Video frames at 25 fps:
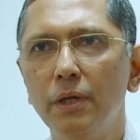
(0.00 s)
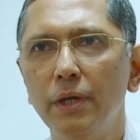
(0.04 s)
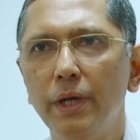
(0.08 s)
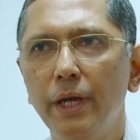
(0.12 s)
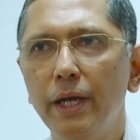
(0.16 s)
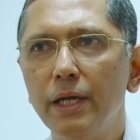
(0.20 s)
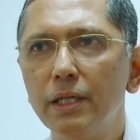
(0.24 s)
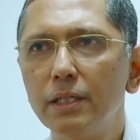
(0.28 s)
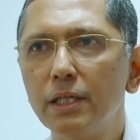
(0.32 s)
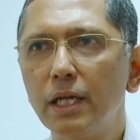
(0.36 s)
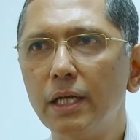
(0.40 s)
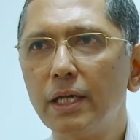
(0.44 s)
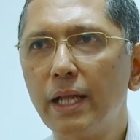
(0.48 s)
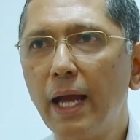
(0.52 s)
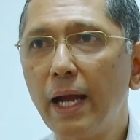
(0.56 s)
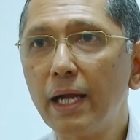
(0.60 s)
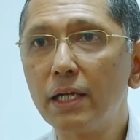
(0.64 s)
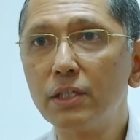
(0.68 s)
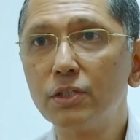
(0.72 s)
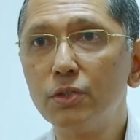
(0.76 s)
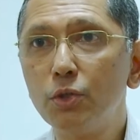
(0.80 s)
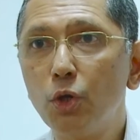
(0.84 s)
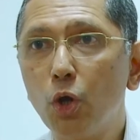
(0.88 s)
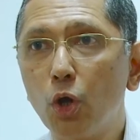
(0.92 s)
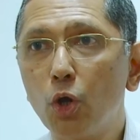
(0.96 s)
It is a
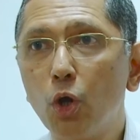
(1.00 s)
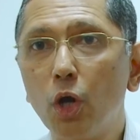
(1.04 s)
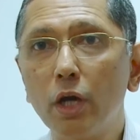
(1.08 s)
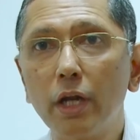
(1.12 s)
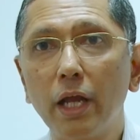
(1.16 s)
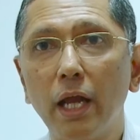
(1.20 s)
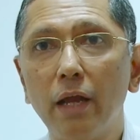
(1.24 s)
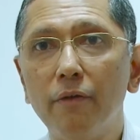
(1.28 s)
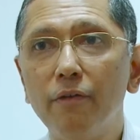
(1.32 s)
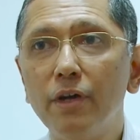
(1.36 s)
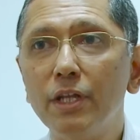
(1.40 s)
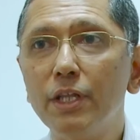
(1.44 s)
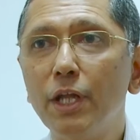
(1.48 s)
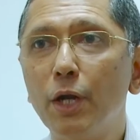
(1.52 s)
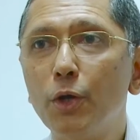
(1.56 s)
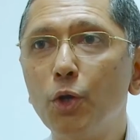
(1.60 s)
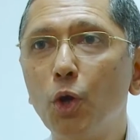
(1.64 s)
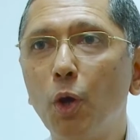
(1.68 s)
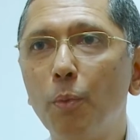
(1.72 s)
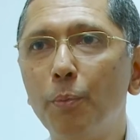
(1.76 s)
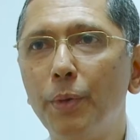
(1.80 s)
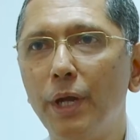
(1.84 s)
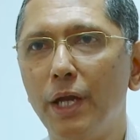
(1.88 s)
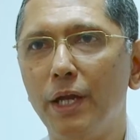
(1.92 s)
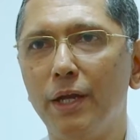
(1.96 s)
tax, you are not aware that you
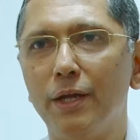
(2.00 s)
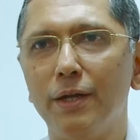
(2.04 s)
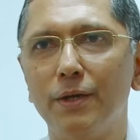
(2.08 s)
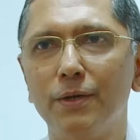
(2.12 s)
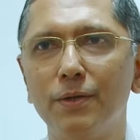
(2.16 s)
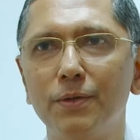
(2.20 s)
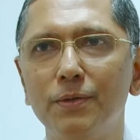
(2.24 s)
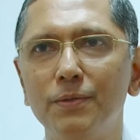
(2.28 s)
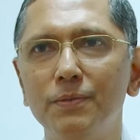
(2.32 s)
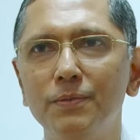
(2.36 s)
are paying it.